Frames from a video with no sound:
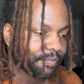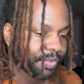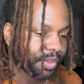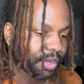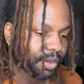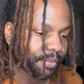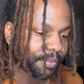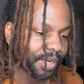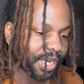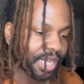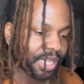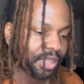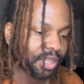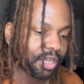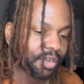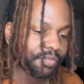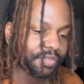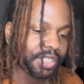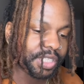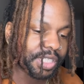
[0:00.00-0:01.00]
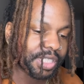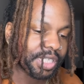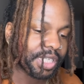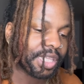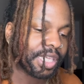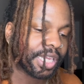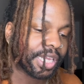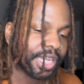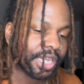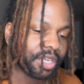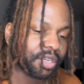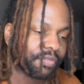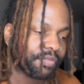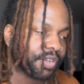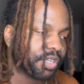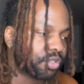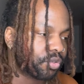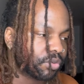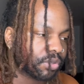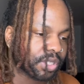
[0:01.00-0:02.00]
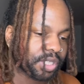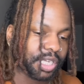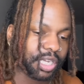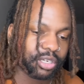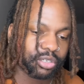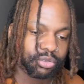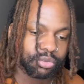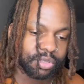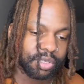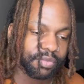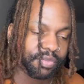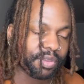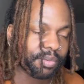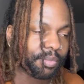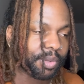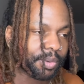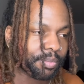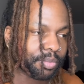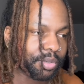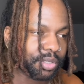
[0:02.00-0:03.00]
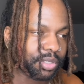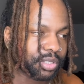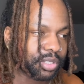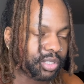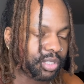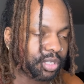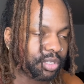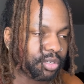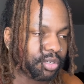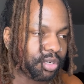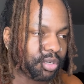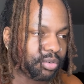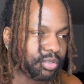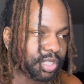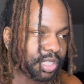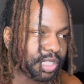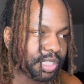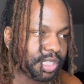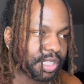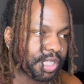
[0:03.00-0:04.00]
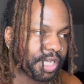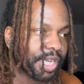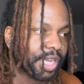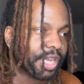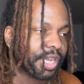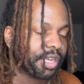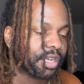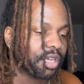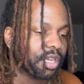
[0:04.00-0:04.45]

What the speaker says: And I love to see the individual schedules of the members, you know, just seeing